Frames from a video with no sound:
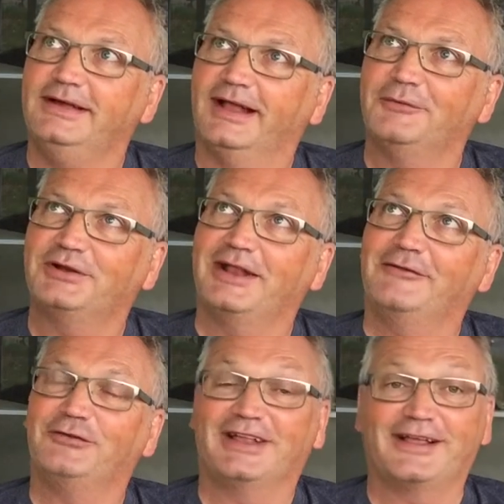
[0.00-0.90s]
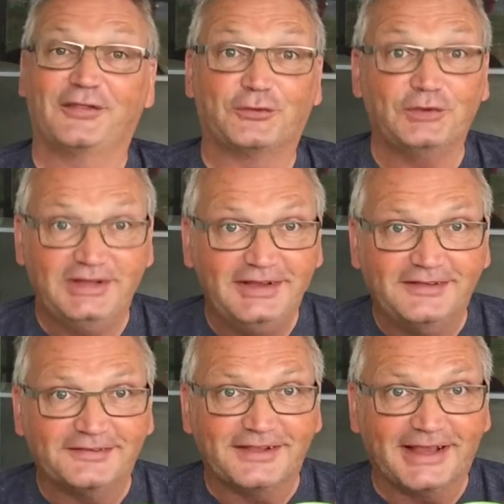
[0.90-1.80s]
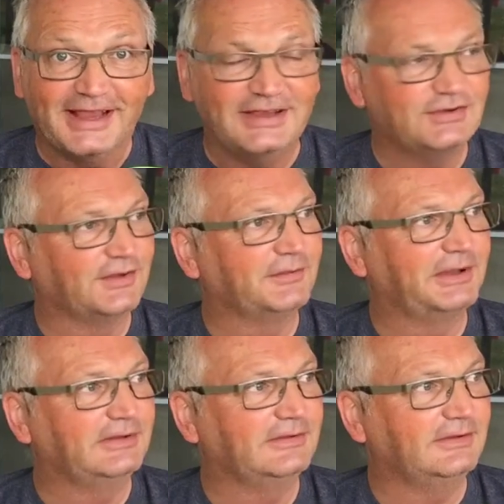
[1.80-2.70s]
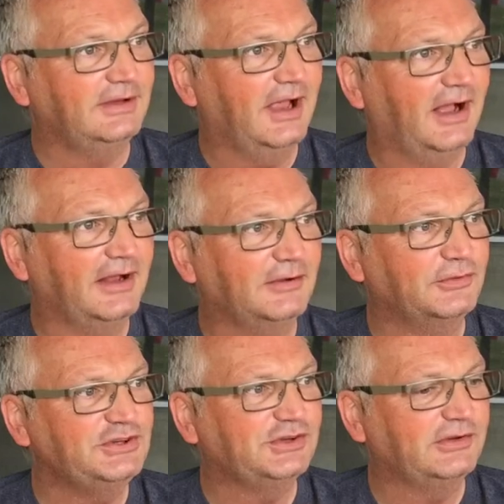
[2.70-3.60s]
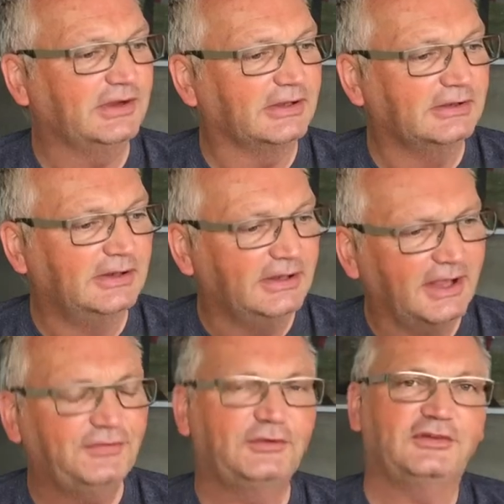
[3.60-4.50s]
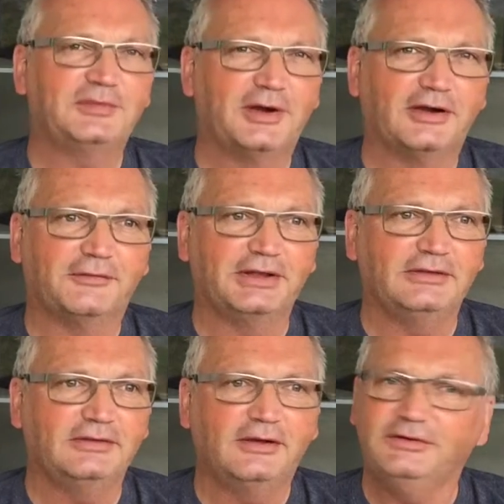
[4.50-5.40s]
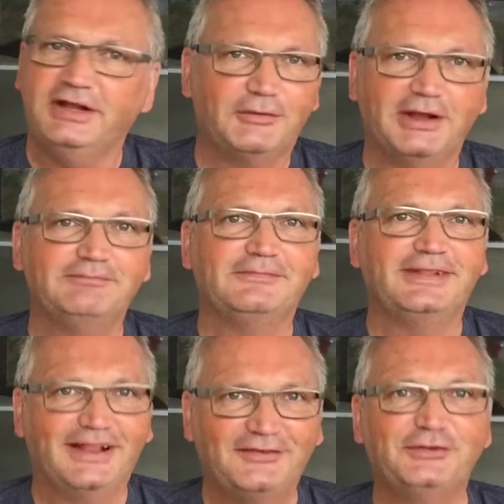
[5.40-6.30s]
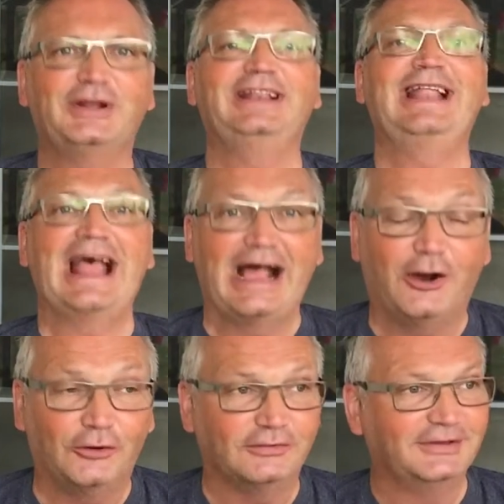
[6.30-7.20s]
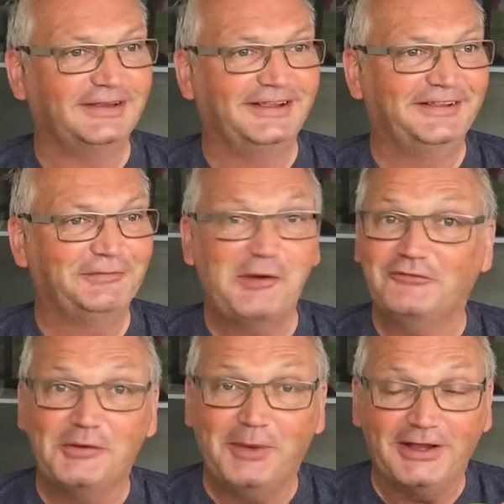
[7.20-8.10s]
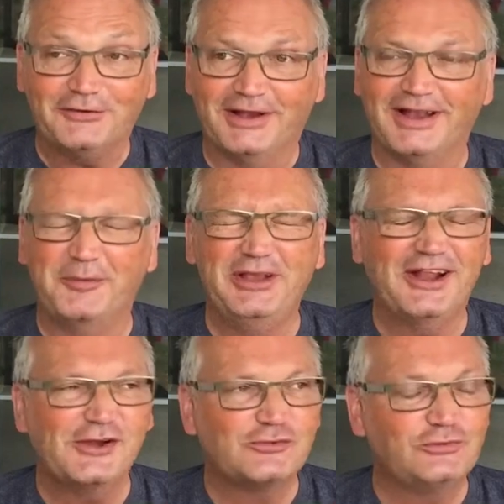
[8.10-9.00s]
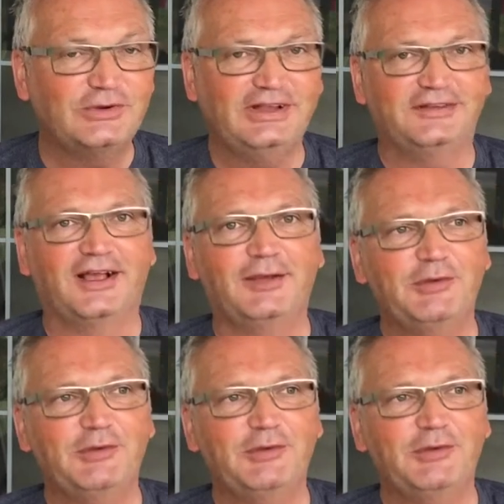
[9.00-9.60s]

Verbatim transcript: And I looked at it; it was like three years, like ages. I went, "Yeah, I know. We should do it. Yeah, let's do it tomorrow." I went, "No, you know what? Let's do it now." So we went for a bike ride, and we had a great time.